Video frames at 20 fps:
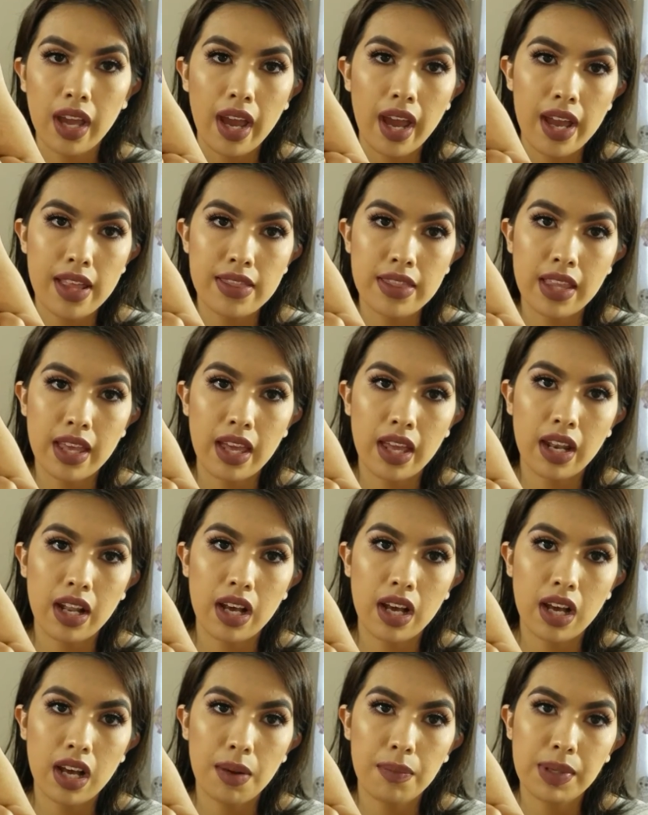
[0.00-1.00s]
and then
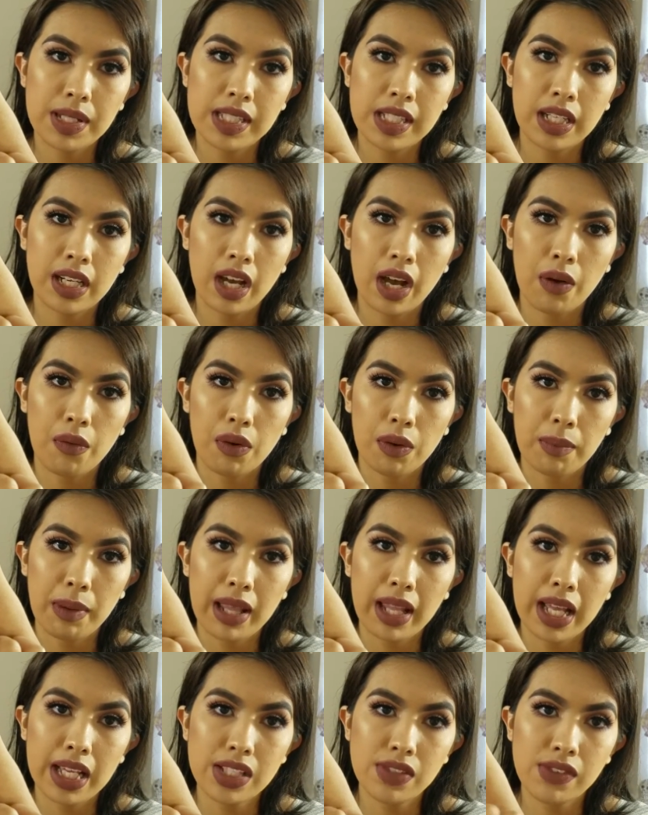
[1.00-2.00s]
Patina I wore in
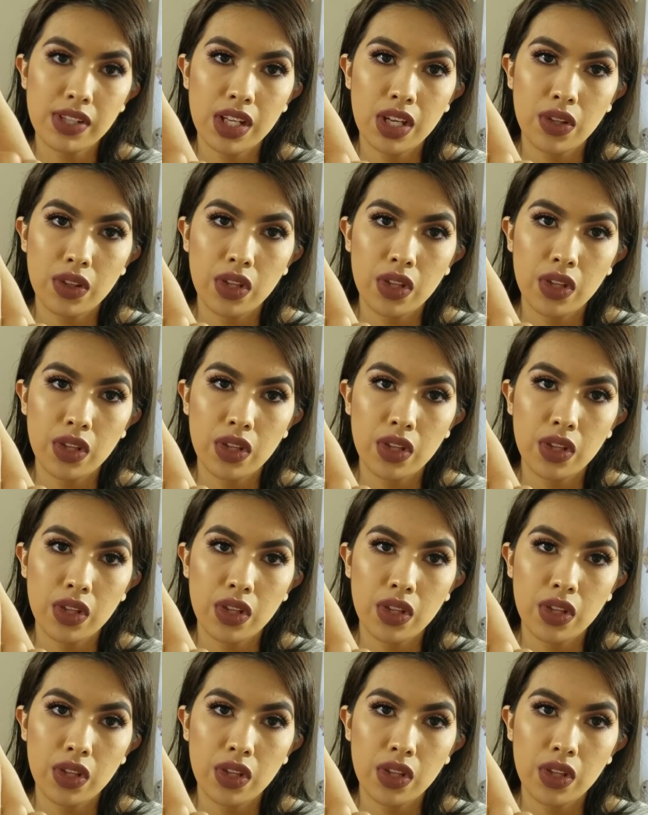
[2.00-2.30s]
my last video.